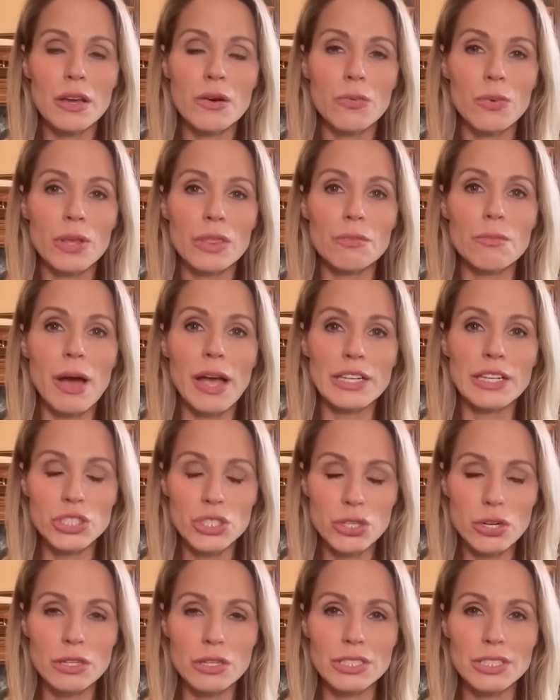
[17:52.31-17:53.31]
with my
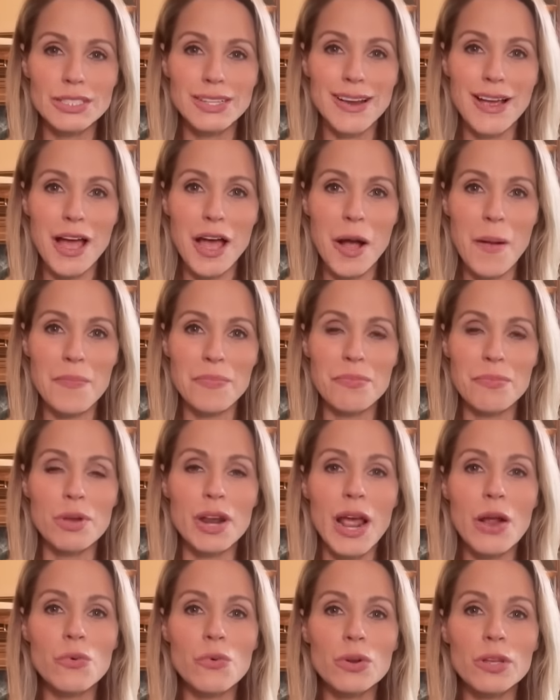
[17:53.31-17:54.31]
church.
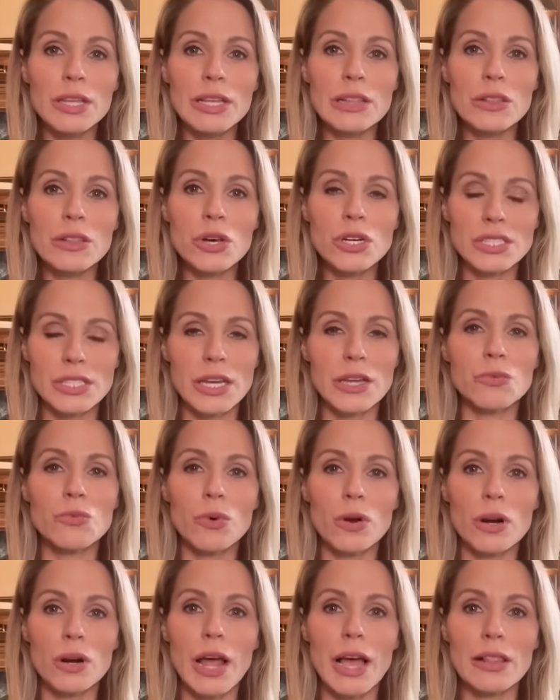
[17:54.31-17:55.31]
But I really looked
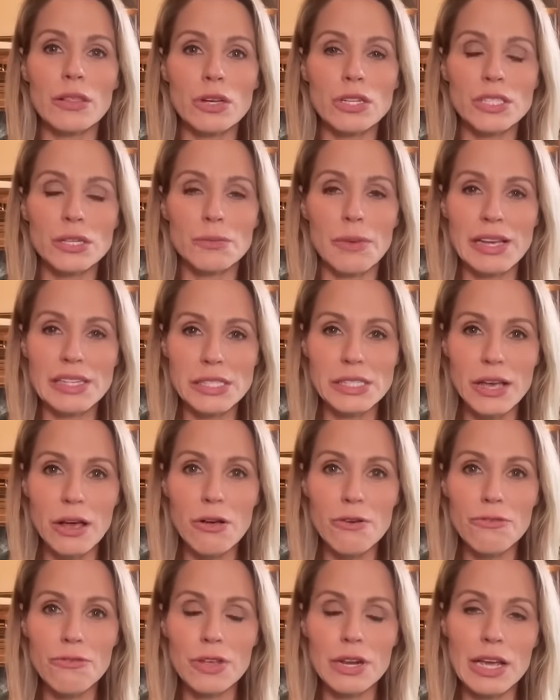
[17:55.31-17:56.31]
inward. I looked to
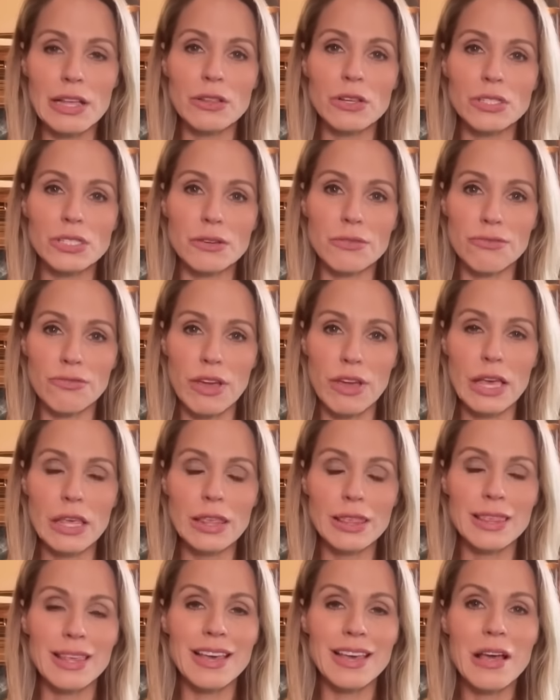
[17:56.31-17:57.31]
myself and I looked to faith.
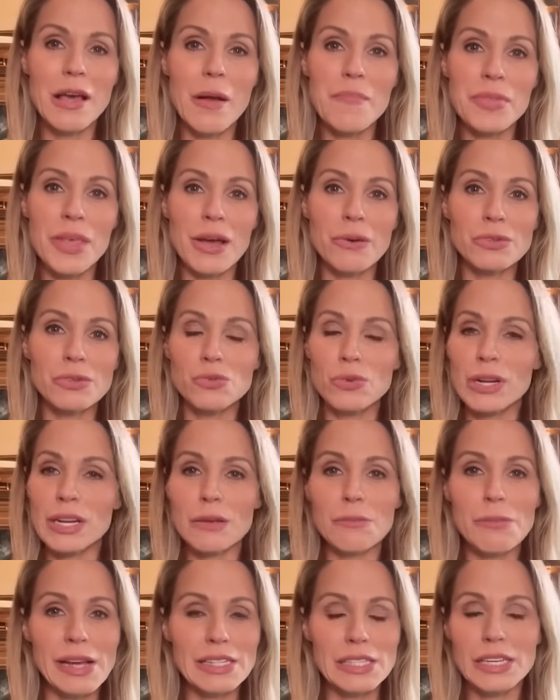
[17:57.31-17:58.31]
I was
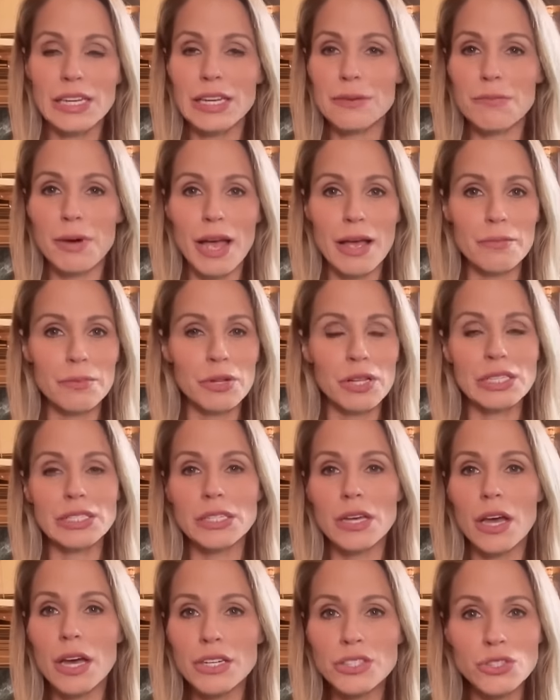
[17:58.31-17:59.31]
reading my teen Bible a
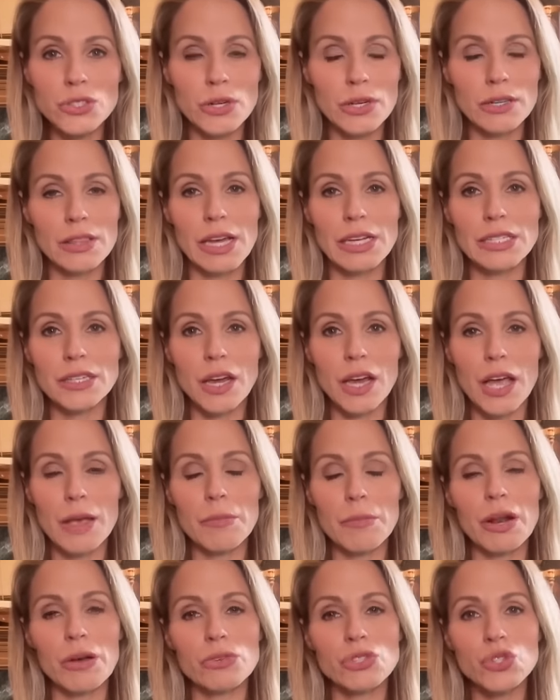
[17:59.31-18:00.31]
ton during that
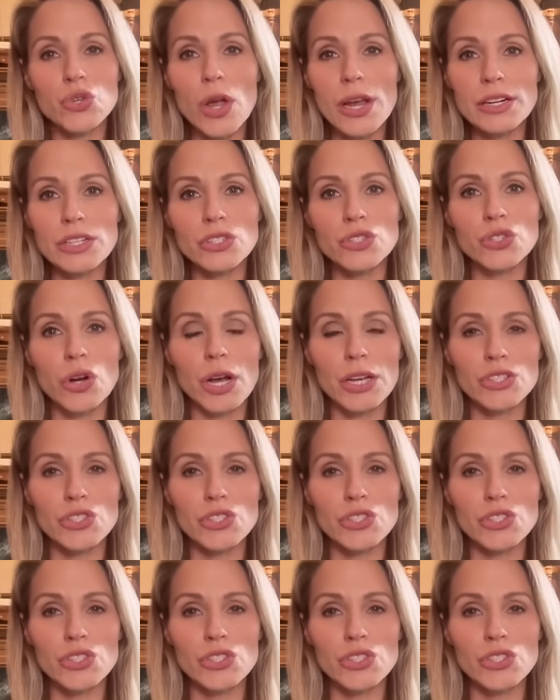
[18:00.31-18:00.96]
time, and I was trying to draw